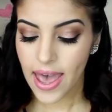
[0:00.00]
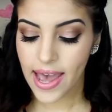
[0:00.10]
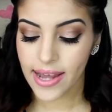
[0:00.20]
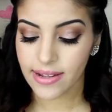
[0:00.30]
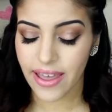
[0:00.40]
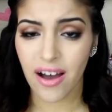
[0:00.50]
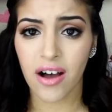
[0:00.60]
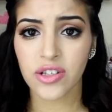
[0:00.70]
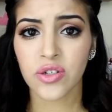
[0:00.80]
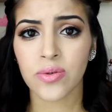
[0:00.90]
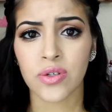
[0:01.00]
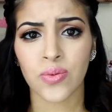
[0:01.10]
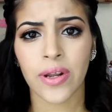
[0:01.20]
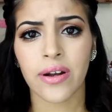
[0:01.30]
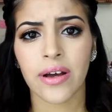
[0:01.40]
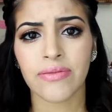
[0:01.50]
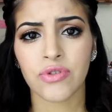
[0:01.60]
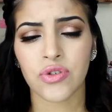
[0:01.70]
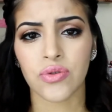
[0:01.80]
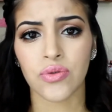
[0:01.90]
And they also were sweet enough
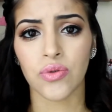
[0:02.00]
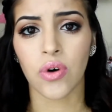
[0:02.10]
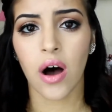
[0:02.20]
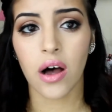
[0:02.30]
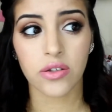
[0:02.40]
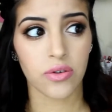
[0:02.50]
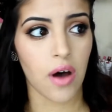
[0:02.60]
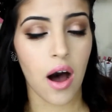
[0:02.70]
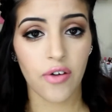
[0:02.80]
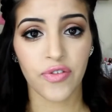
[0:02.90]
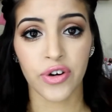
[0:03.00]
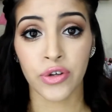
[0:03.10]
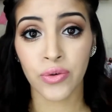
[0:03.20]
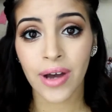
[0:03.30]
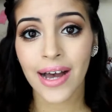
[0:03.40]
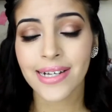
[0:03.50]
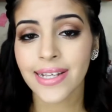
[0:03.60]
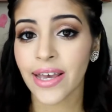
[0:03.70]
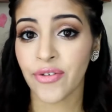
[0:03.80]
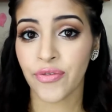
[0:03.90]
to also offer you guys
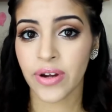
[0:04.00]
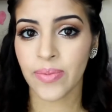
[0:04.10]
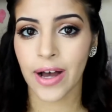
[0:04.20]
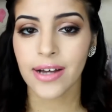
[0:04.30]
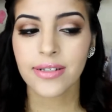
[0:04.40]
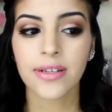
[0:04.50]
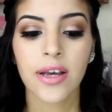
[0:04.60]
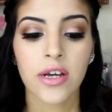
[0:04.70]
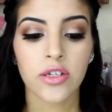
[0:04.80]
a free box.